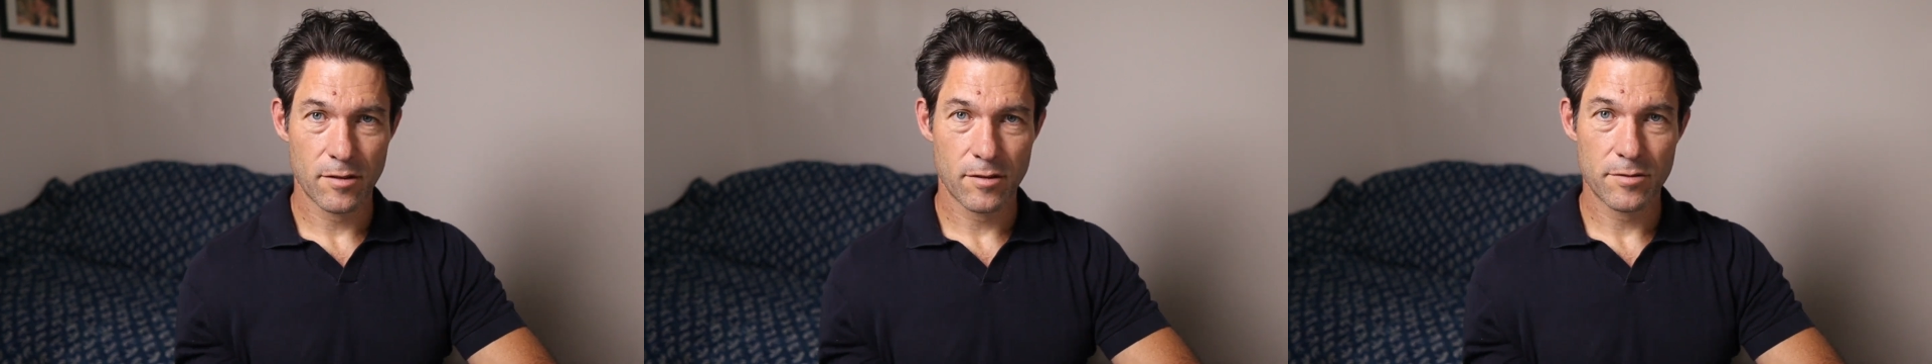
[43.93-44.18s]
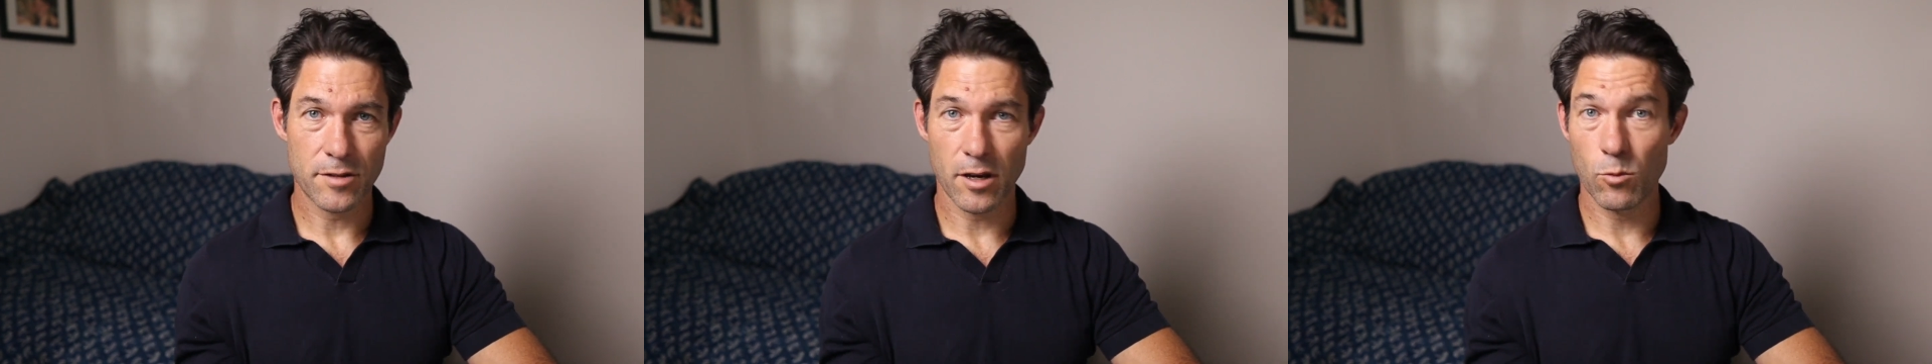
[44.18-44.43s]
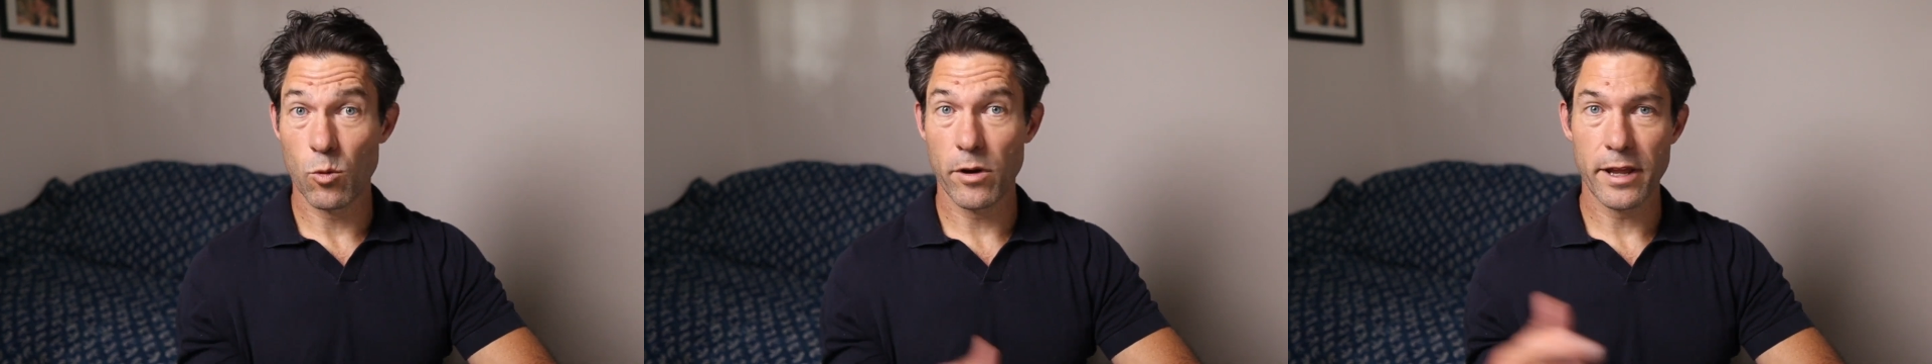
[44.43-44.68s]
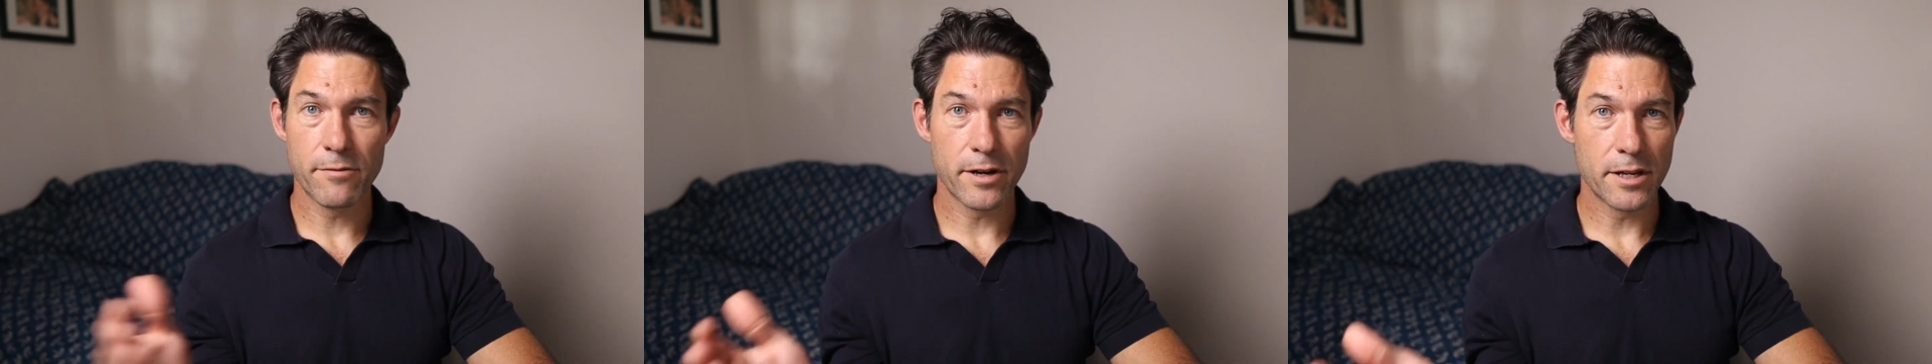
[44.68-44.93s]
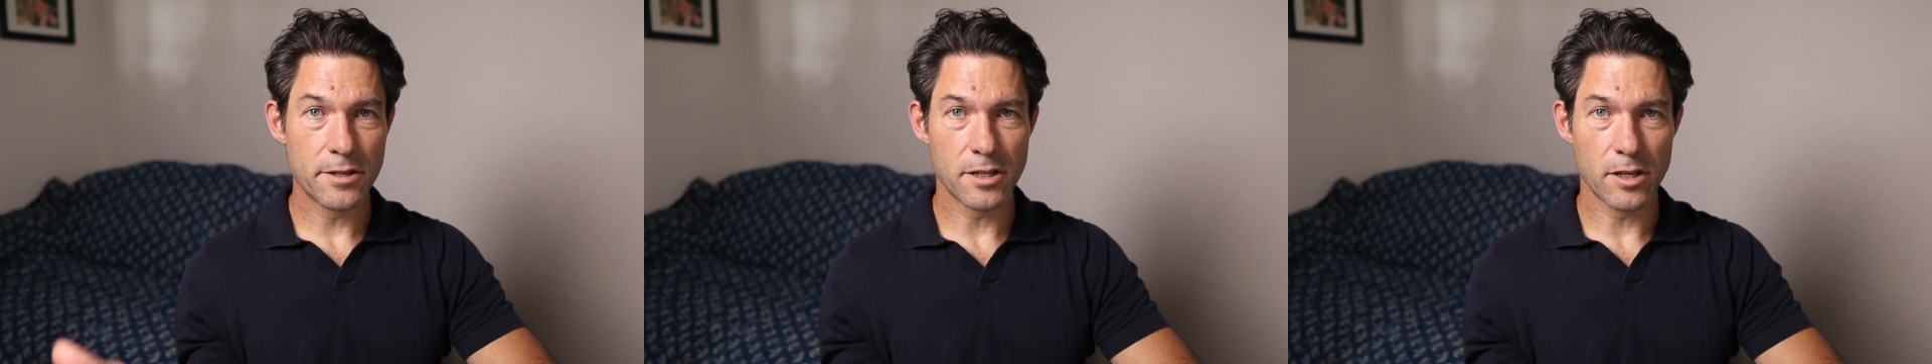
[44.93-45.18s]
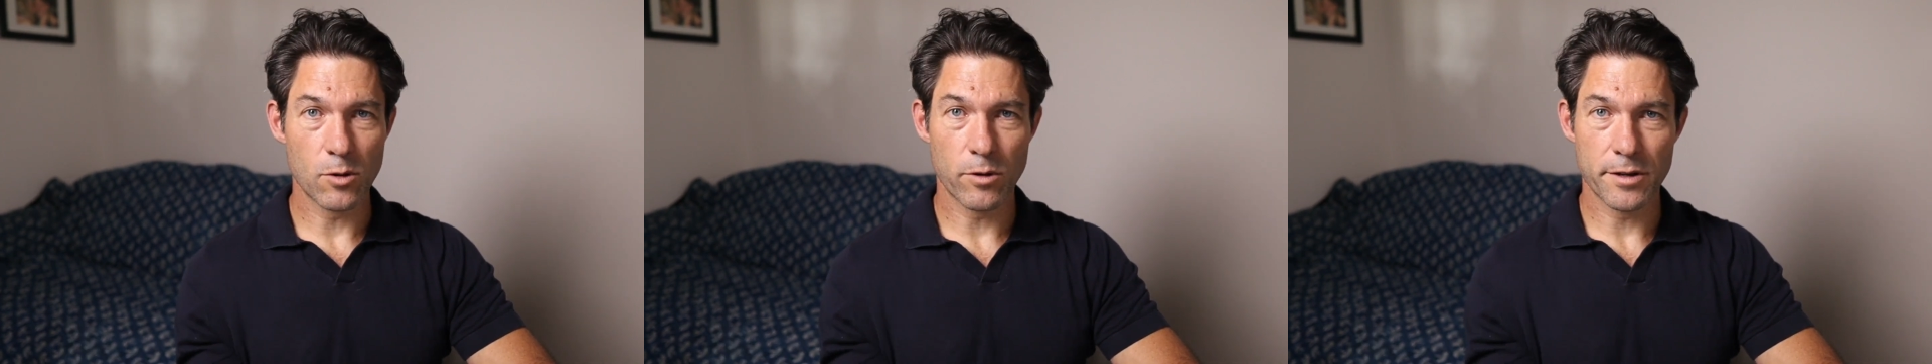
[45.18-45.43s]
So whatever it is that
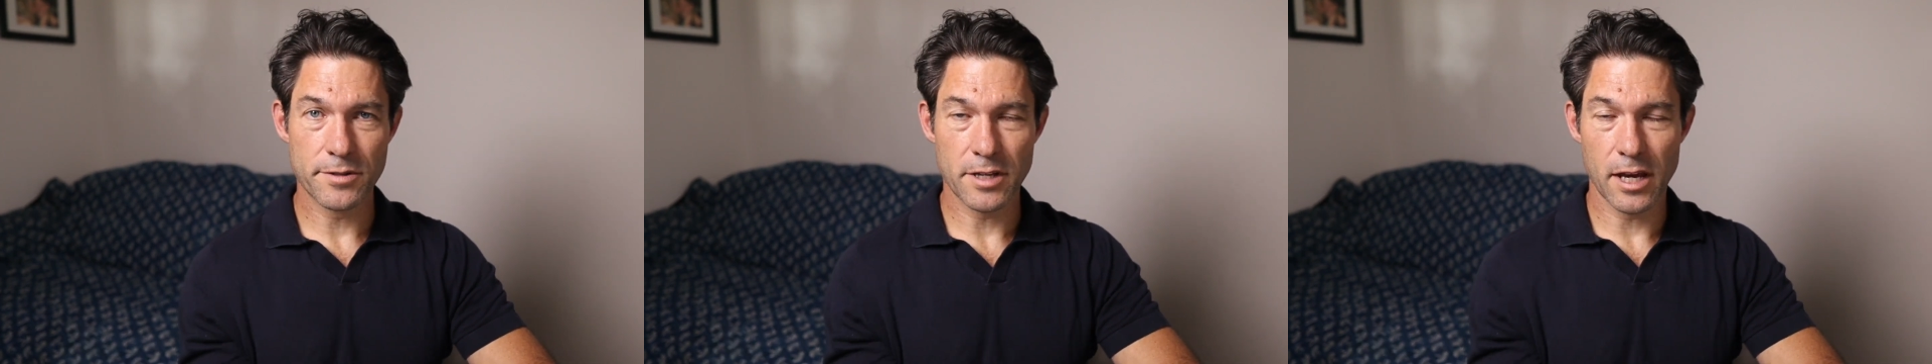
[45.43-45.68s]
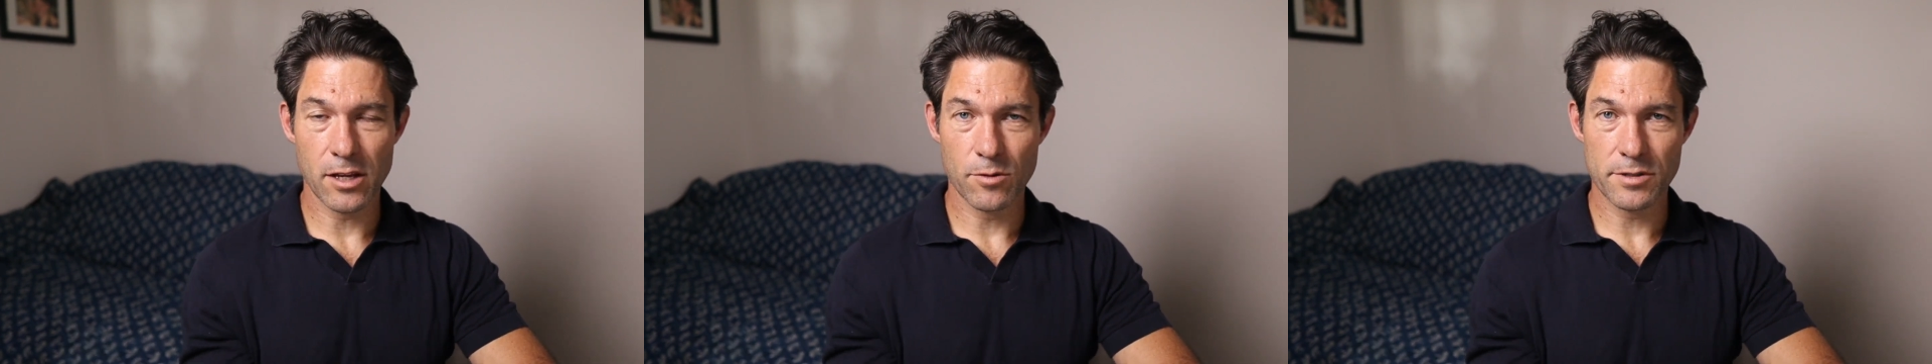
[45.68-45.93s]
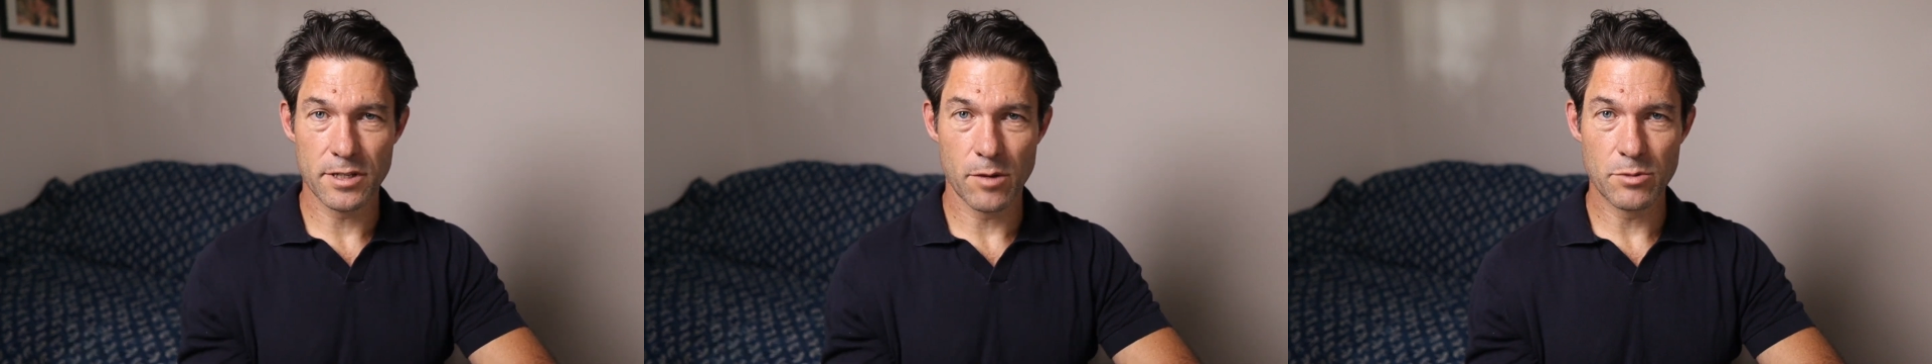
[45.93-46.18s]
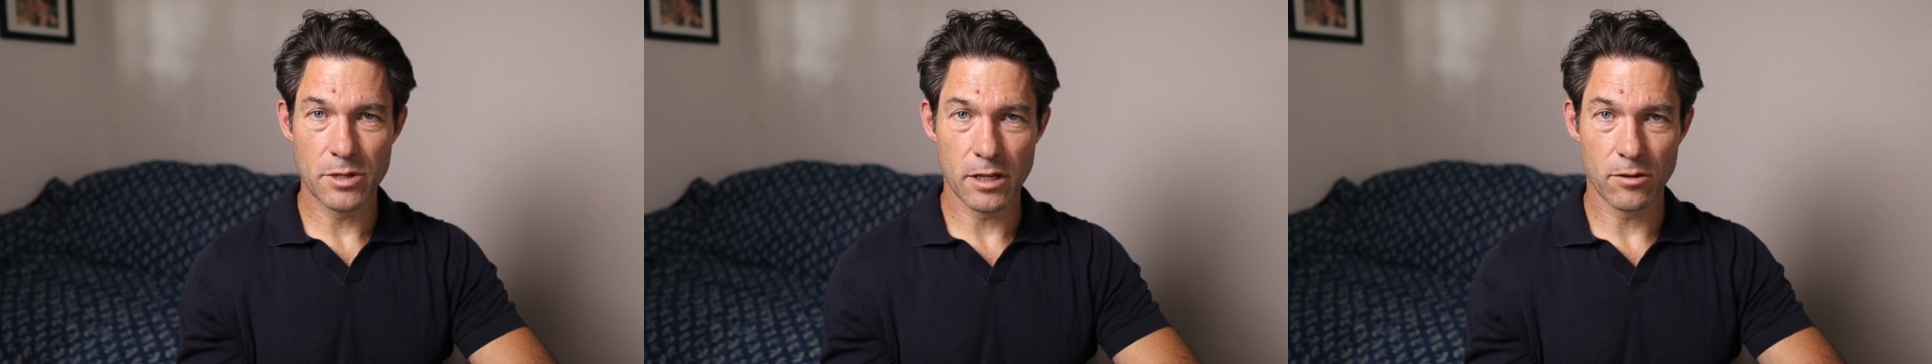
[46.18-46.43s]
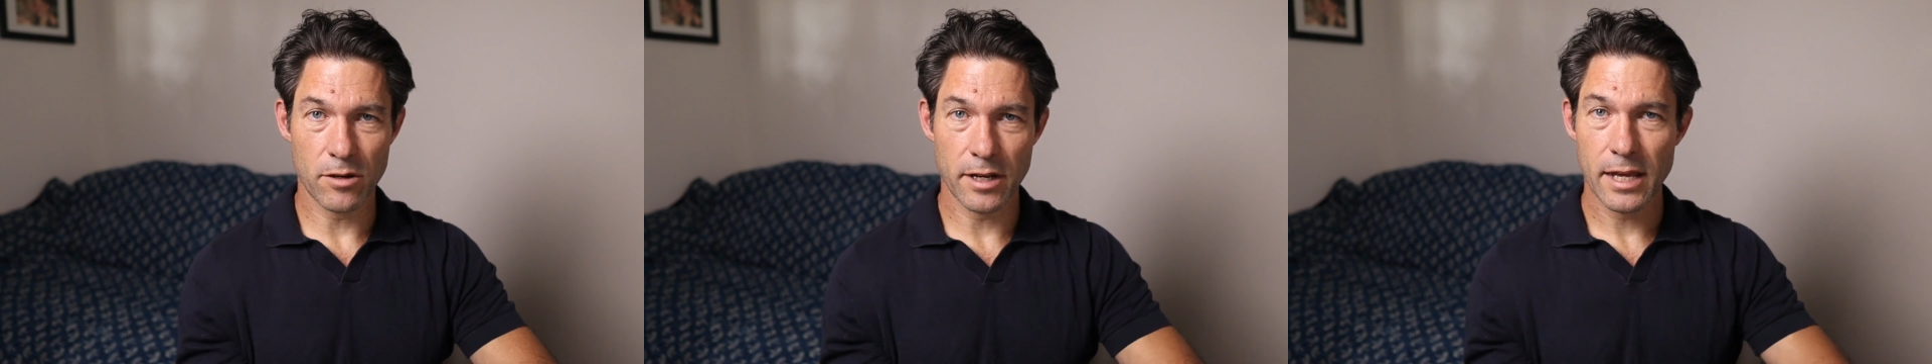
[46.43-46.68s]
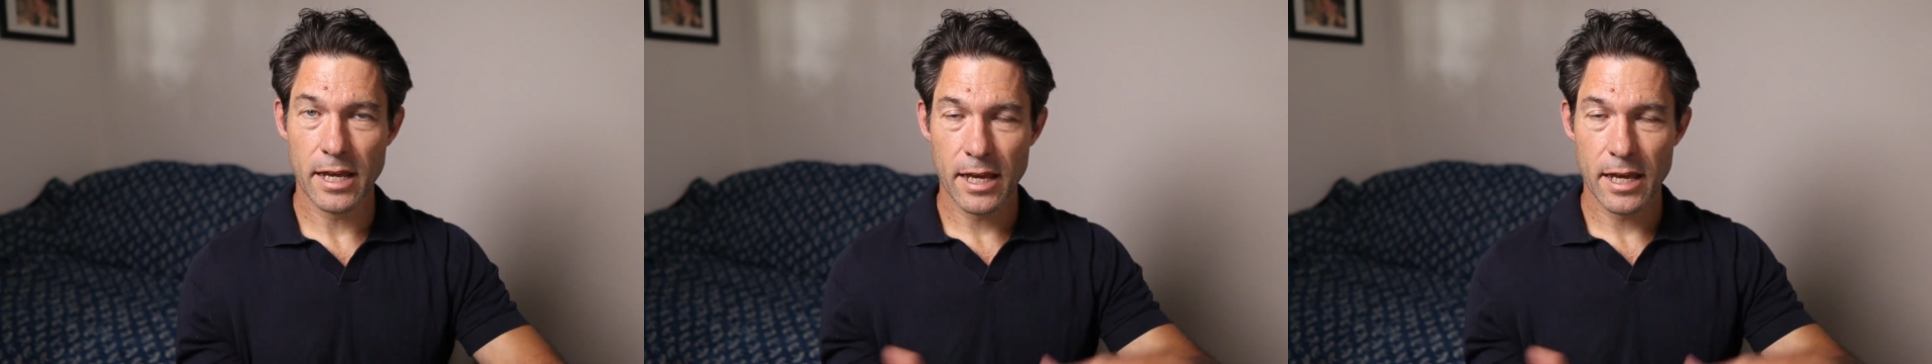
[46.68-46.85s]
you want to say in your subject line,